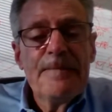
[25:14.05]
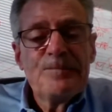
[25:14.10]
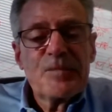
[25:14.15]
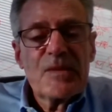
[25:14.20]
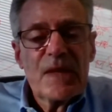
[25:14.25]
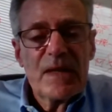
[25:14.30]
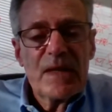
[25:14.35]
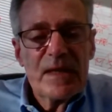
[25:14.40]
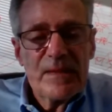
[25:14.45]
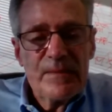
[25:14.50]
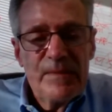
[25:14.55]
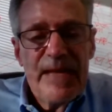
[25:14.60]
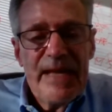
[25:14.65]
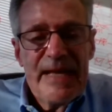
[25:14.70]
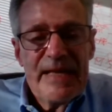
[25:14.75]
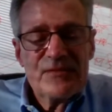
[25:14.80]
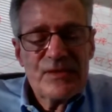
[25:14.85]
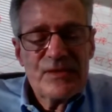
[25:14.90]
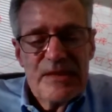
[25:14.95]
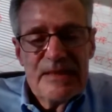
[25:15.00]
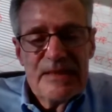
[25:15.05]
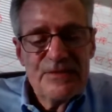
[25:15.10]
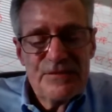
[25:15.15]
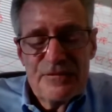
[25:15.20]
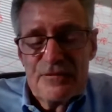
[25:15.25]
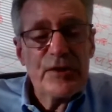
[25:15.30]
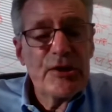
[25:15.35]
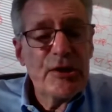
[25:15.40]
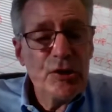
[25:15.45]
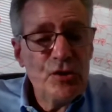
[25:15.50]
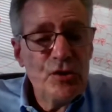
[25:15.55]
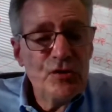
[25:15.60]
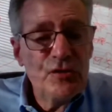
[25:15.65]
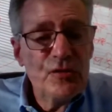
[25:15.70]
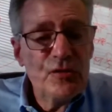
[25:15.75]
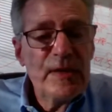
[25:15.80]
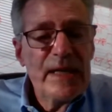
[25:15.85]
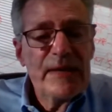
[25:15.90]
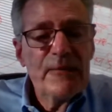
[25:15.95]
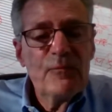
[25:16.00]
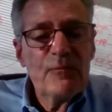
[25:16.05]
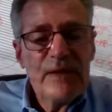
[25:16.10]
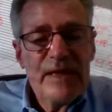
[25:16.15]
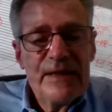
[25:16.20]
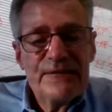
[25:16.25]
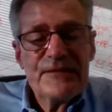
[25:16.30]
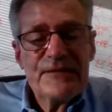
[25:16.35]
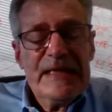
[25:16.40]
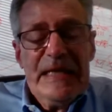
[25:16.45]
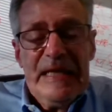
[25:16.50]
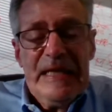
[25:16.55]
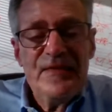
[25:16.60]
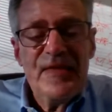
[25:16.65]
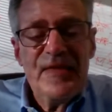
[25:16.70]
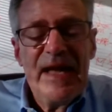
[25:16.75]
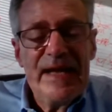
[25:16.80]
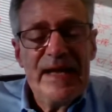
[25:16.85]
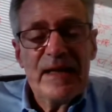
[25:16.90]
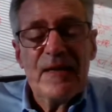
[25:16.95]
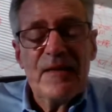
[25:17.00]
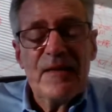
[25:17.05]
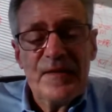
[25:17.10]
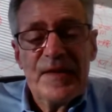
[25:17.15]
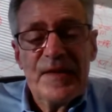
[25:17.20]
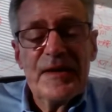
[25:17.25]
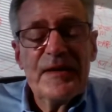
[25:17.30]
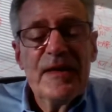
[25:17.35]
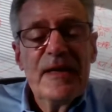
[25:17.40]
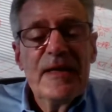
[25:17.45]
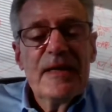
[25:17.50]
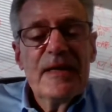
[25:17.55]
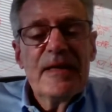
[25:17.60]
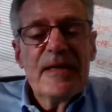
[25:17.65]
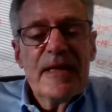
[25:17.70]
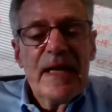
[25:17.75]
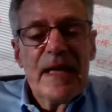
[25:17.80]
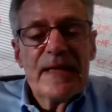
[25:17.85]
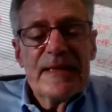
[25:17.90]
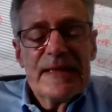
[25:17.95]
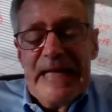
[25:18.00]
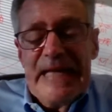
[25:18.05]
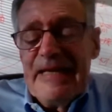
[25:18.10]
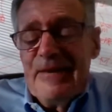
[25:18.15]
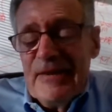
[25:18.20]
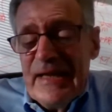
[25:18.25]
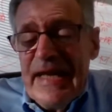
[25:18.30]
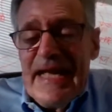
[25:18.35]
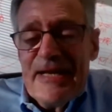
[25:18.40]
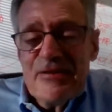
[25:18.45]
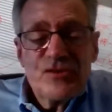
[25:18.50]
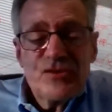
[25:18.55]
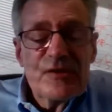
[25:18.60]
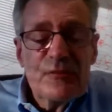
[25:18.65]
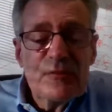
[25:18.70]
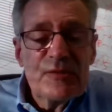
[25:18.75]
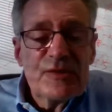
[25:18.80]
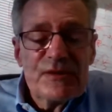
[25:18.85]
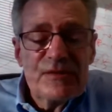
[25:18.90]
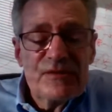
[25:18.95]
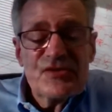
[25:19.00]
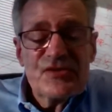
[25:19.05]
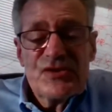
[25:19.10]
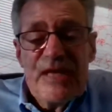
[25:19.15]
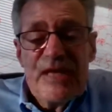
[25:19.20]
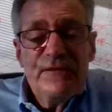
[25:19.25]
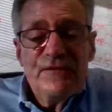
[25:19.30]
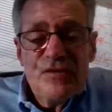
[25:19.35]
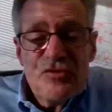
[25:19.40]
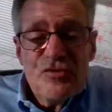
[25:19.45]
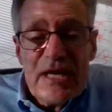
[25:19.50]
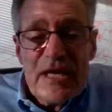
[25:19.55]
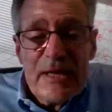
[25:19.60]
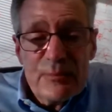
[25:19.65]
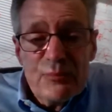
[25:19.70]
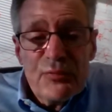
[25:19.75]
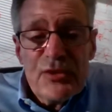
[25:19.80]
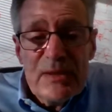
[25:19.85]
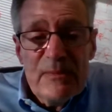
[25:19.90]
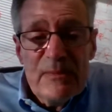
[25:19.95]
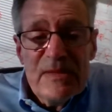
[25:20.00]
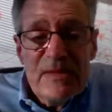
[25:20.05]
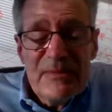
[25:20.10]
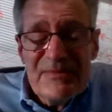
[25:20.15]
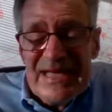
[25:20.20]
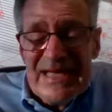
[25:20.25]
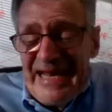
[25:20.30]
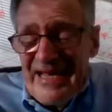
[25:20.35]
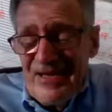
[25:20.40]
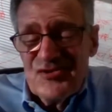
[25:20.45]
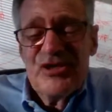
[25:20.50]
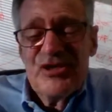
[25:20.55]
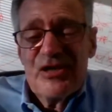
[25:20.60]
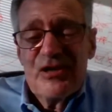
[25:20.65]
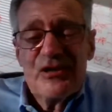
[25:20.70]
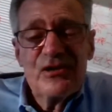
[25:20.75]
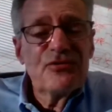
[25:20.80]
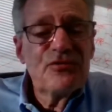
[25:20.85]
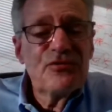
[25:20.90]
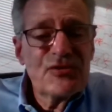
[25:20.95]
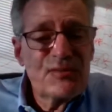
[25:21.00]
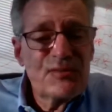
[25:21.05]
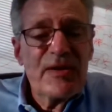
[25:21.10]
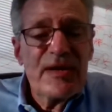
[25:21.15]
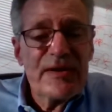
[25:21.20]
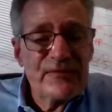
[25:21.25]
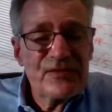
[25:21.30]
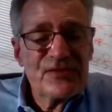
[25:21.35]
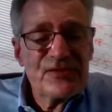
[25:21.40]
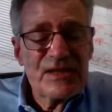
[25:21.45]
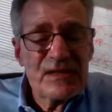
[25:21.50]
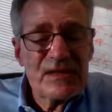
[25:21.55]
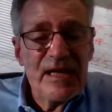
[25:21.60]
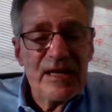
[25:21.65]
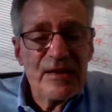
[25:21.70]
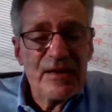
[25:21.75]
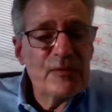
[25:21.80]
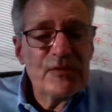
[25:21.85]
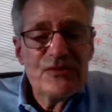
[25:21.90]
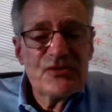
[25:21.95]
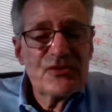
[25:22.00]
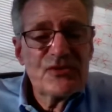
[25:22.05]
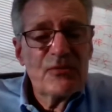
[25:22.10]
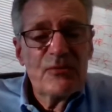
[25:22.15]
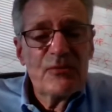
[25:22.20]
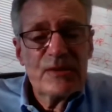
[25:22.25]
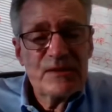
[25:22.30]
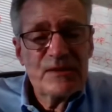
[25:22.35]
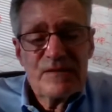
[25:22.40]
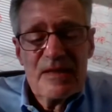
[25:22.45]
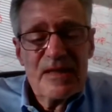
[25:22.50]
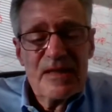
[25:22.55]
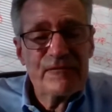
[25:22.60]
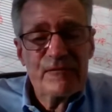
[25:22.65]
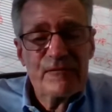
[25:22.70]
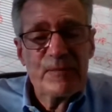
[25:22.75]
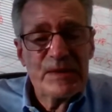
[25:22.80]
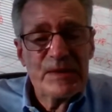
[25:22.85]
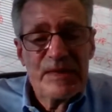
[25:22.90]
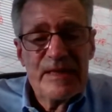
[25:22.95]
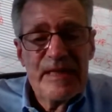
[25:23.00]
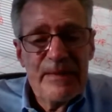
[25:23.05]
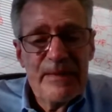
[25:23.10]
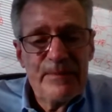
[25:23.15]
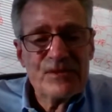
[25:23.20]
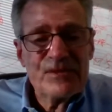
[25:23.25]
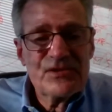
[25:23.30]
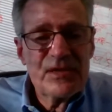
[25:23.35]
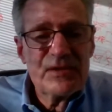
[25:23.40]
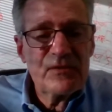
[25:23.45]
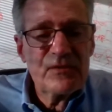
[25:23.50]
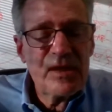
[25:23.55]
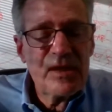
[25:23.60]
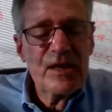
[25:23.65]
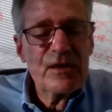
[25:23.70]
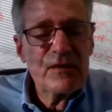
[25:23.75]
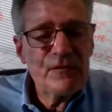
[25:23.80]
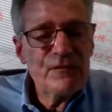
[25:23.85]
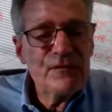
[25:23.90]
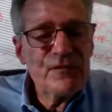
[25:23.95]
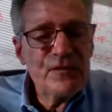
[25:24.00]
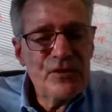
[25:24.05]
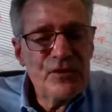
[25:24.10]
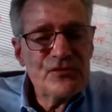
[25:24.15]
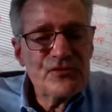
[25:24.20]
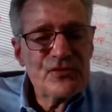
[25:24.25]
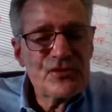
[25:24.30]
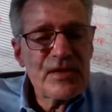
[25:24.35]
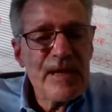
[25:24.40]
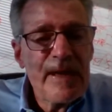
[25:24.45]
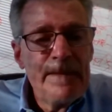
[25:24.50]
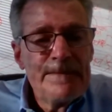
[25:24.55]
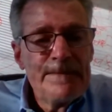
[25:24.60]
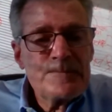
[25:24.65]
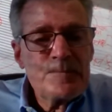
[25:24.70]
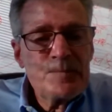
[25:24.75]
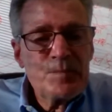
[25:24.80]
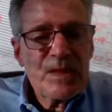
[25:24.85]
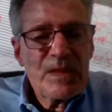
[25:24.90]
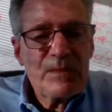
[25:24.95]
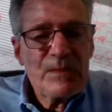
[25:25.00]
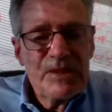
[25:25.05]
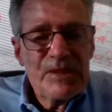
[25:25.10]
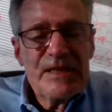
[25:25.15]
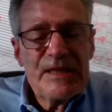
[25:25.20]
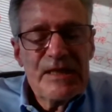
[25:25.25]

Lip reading: Is very new, and we have to get that on there. And actually, with the Safety Chat Premium, it actually includes privacy lock. We just don't want to tell everybody that because then they'll get confused. Mm-hmm. But it